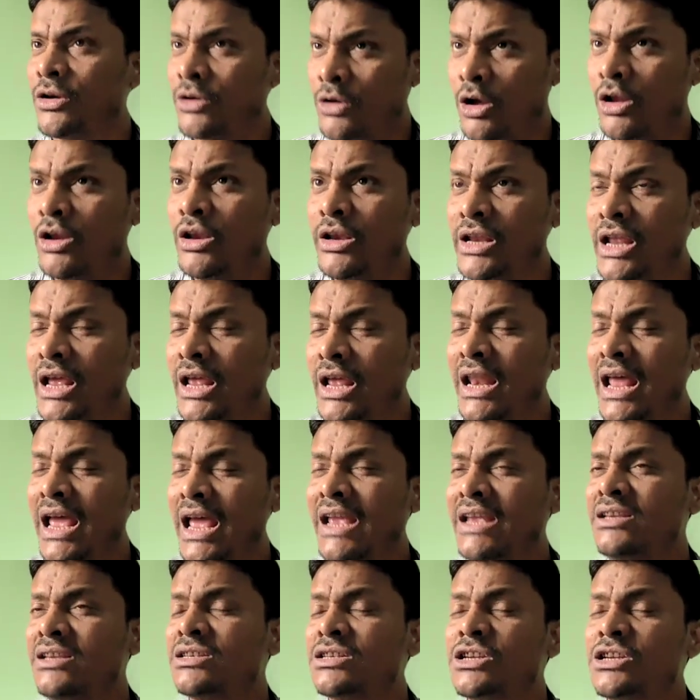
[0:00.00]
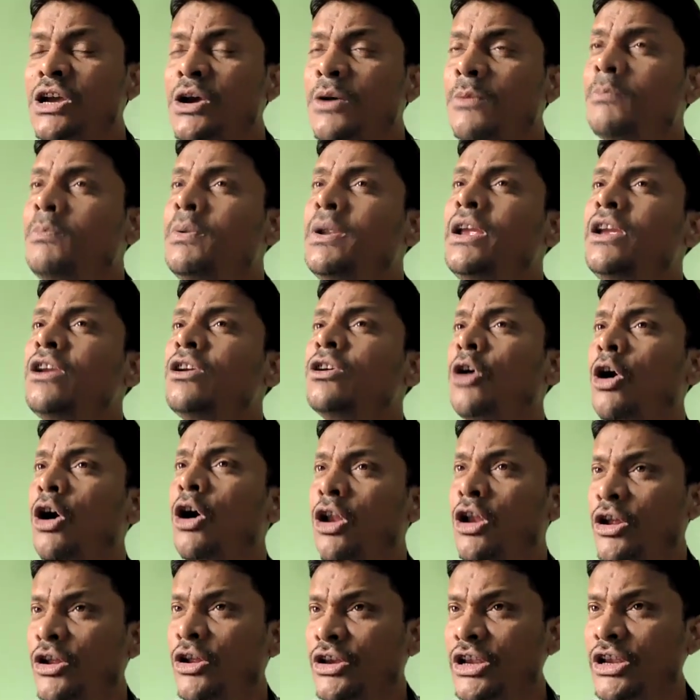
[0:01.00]
colonialized
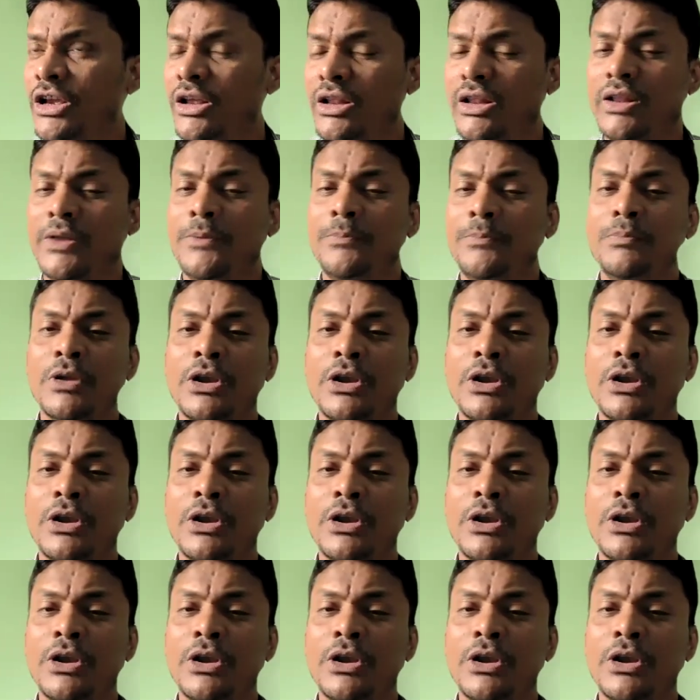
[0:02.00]
pre-colonial.